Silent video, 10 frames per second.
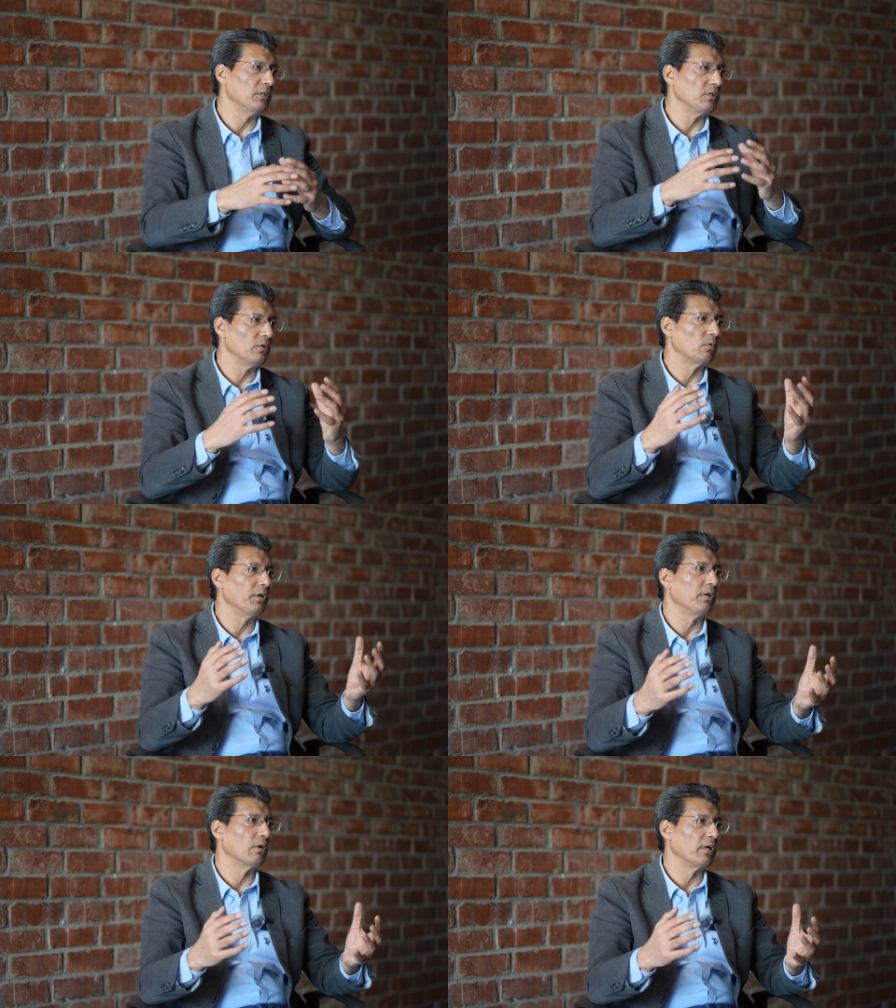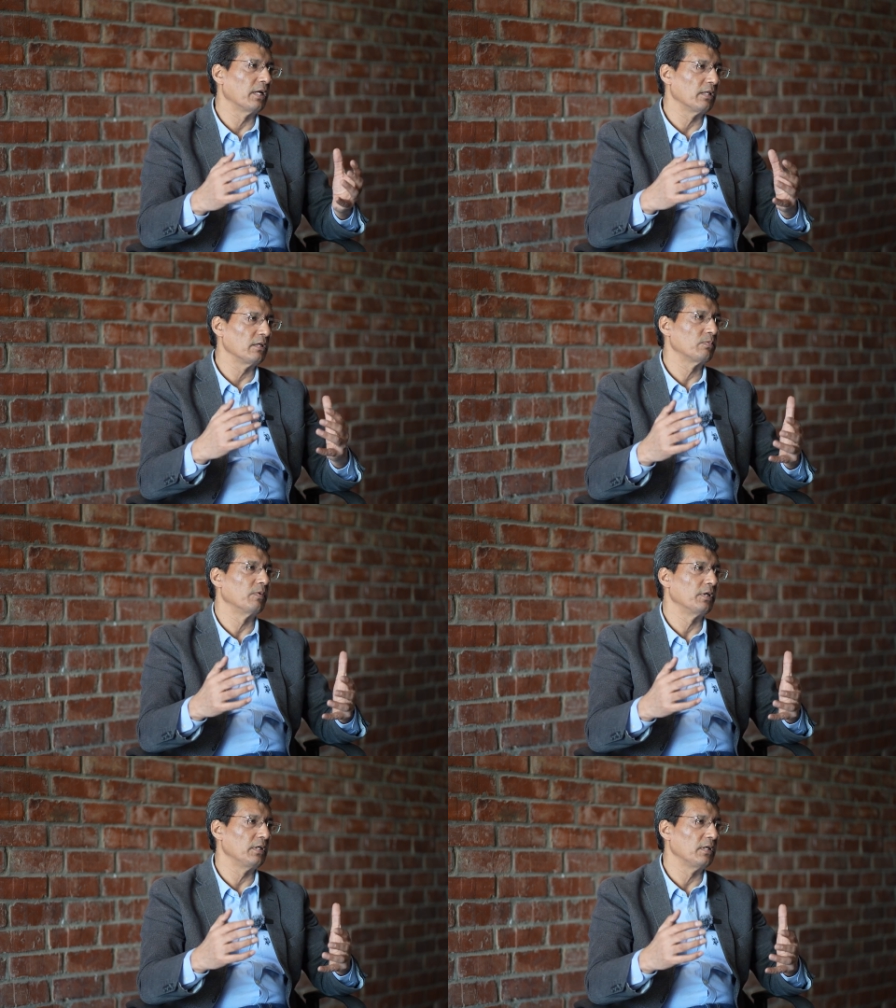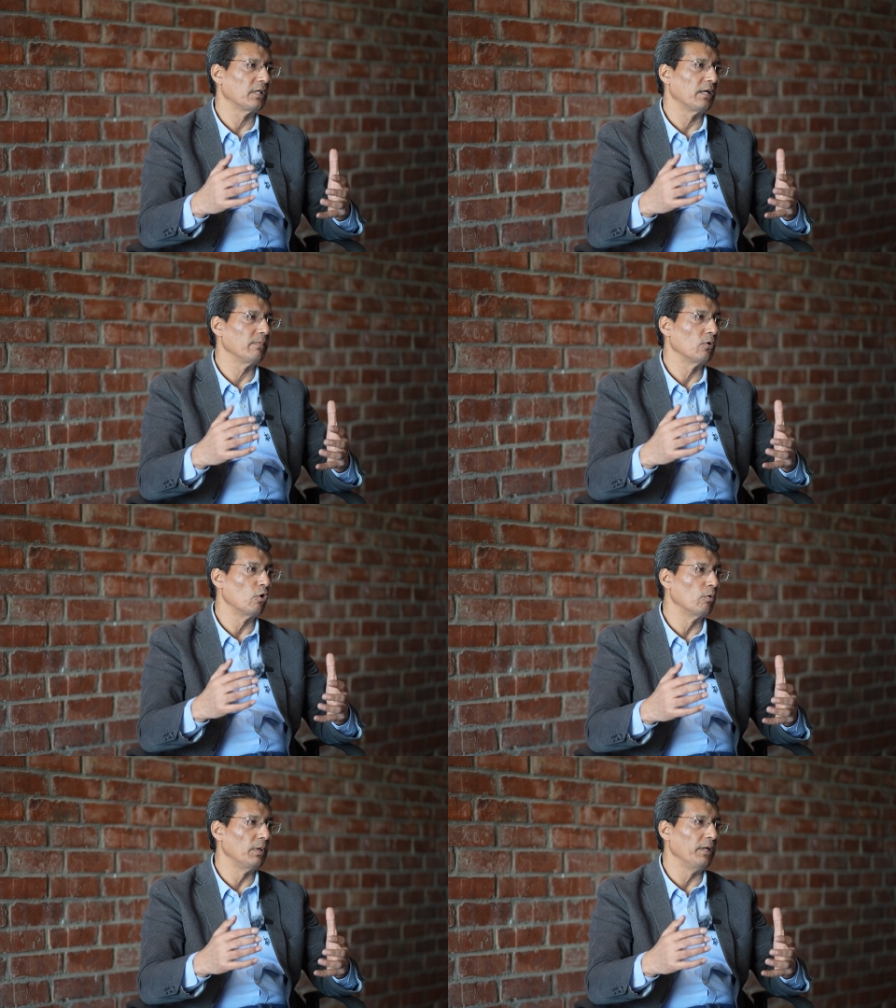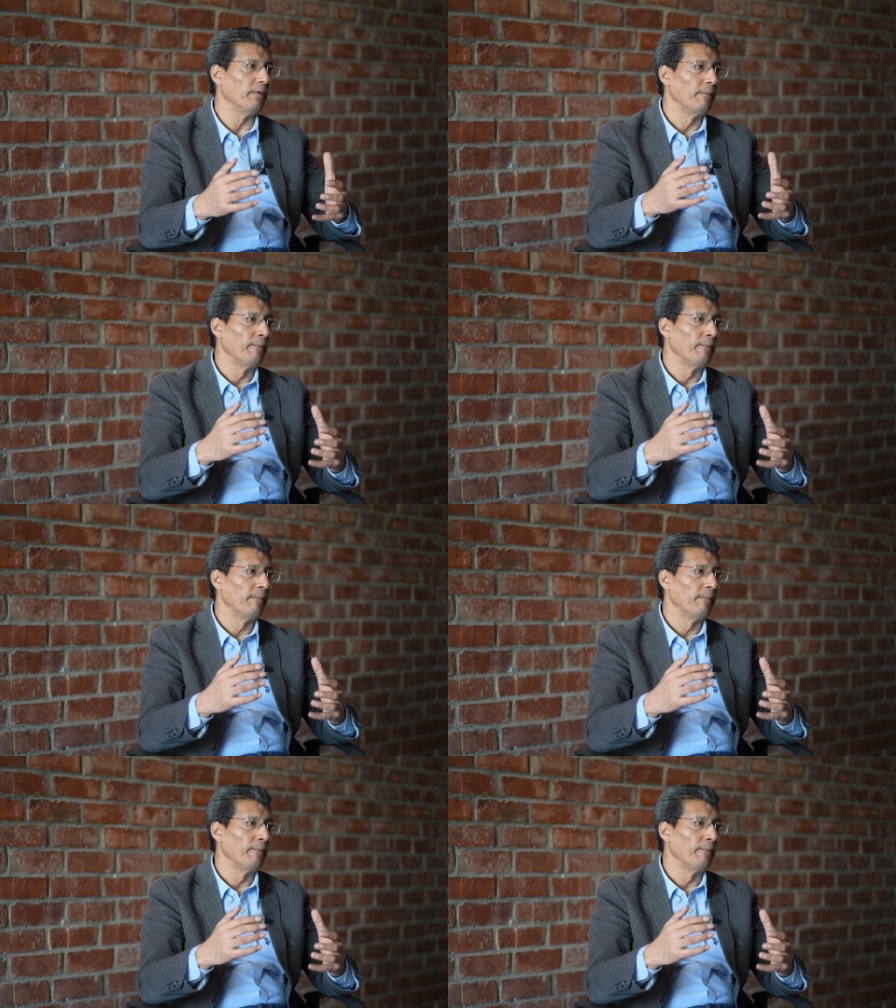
which is going on at this point in time globally.